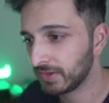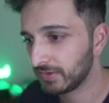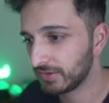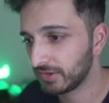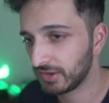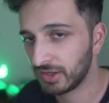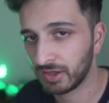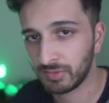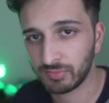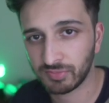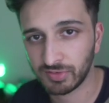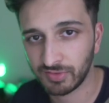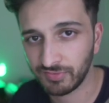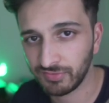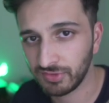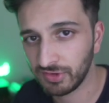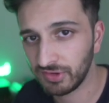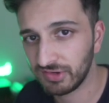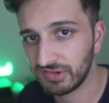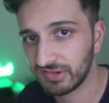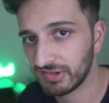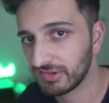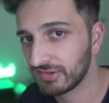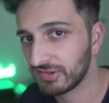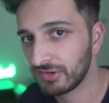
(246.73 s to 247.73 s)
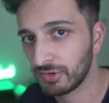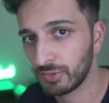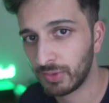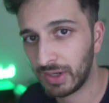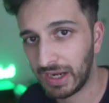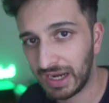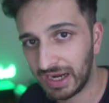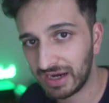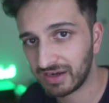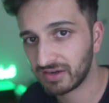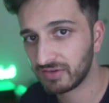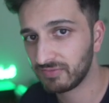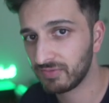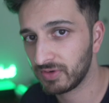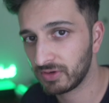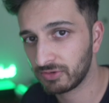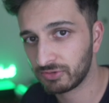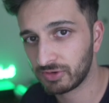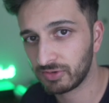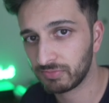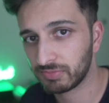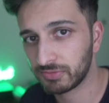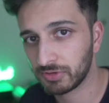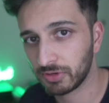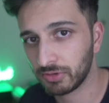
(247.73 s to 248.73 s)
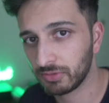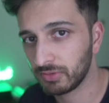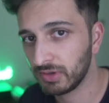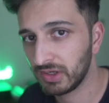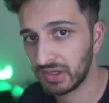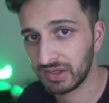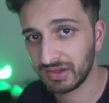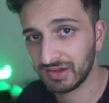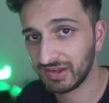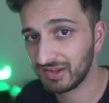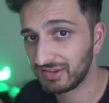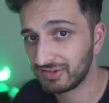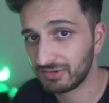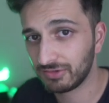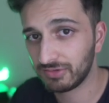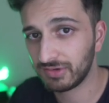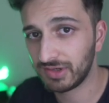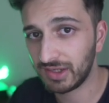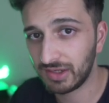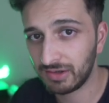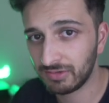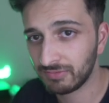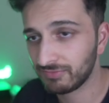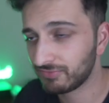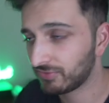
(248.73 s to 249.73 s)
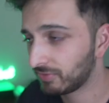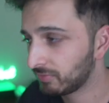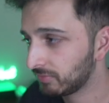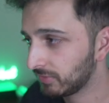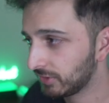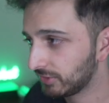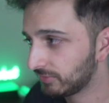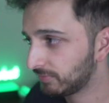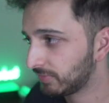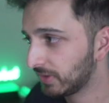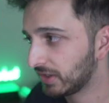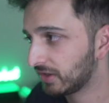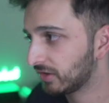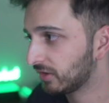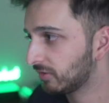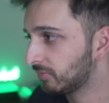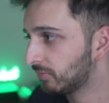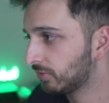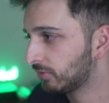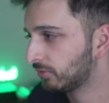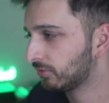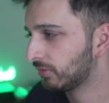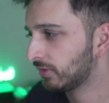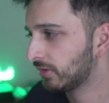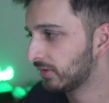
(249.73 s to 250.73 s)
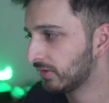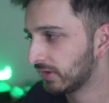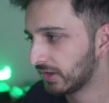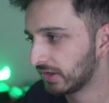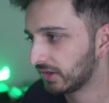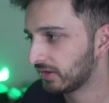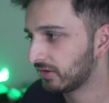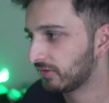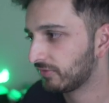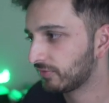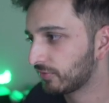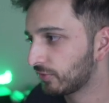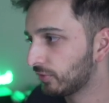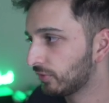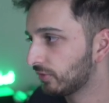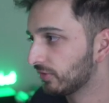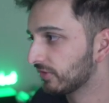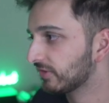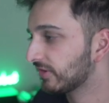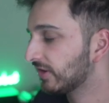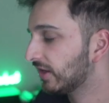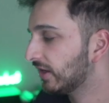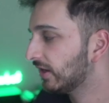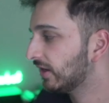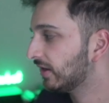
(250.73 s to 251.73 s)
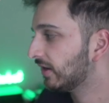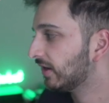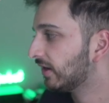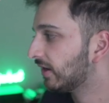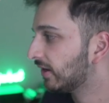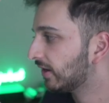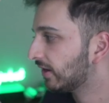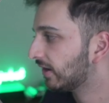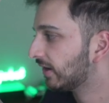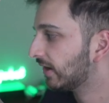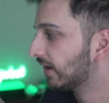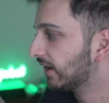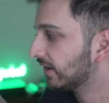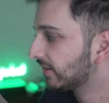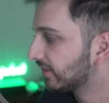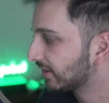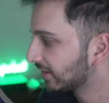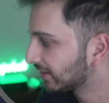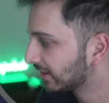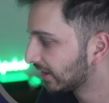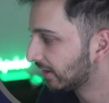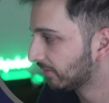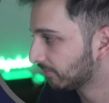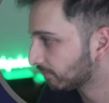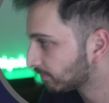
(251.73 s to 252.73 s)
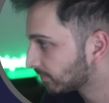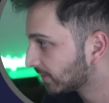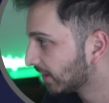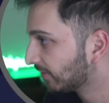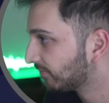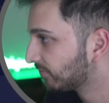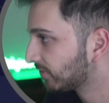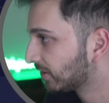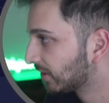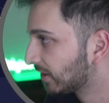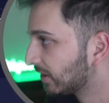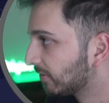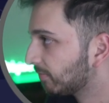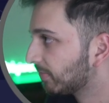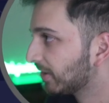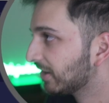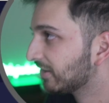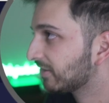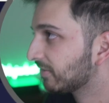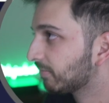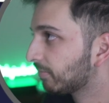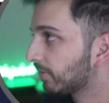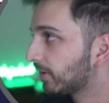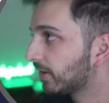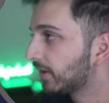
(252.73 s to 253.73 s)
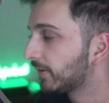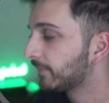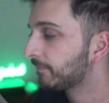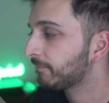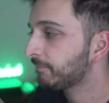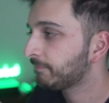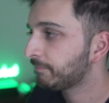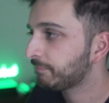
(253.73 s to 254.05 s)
The number of users who are active in crypto has gone down from the peak of the bull run. Of course, I think that definitely plays a part.